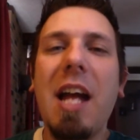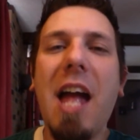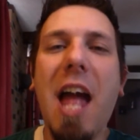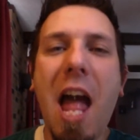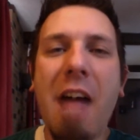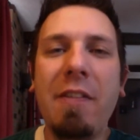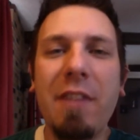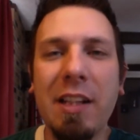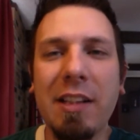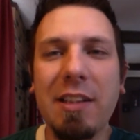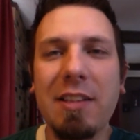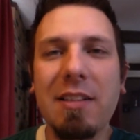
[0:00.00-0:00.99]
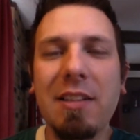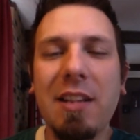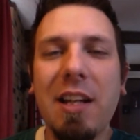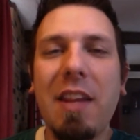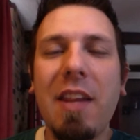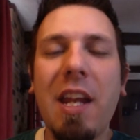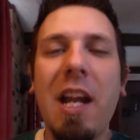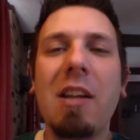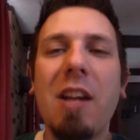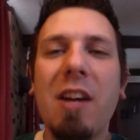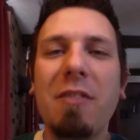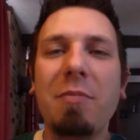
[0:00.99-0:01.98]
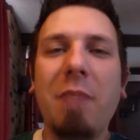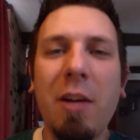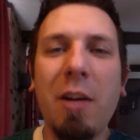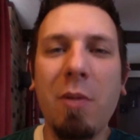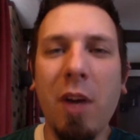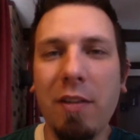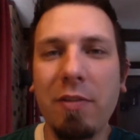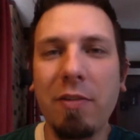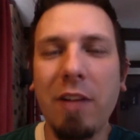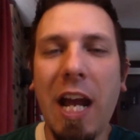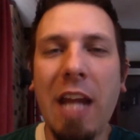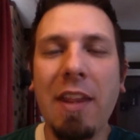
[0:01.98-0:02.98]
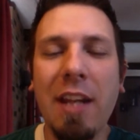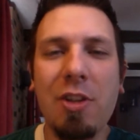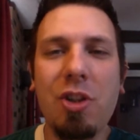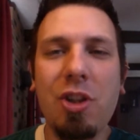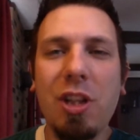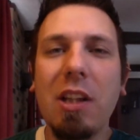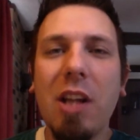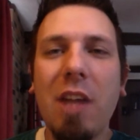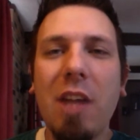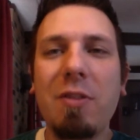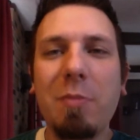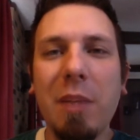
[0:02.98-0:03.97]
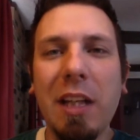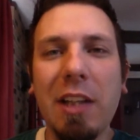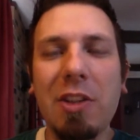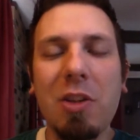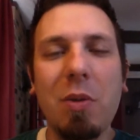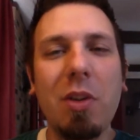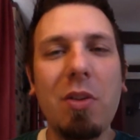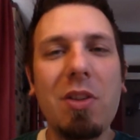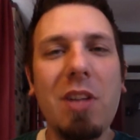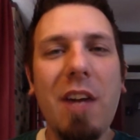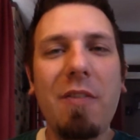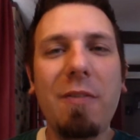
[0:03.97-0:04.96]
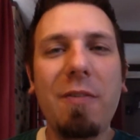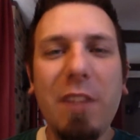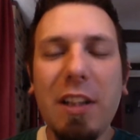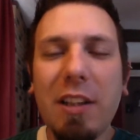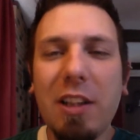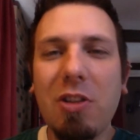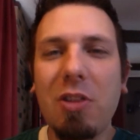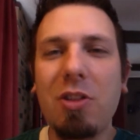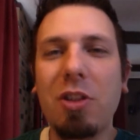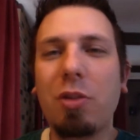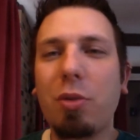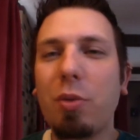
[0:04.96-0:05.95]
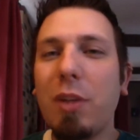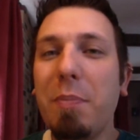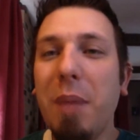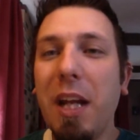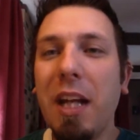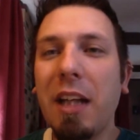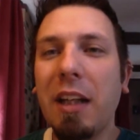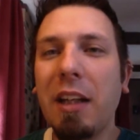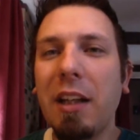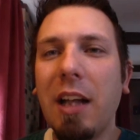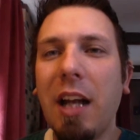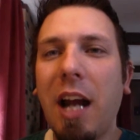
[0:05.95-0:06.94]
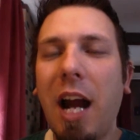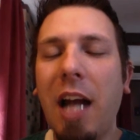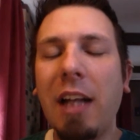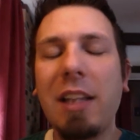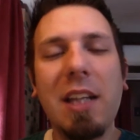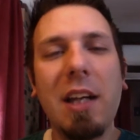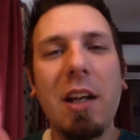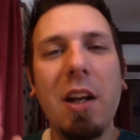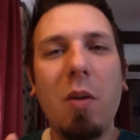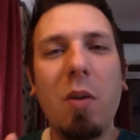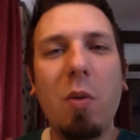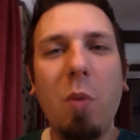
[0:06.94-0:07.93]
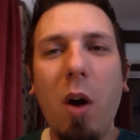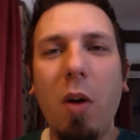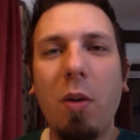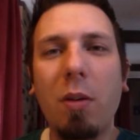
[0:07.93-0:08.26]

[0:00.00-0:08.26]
evidence that I love my wife and that she loves me. And so when those feelings start to creep in, I can say, whoa,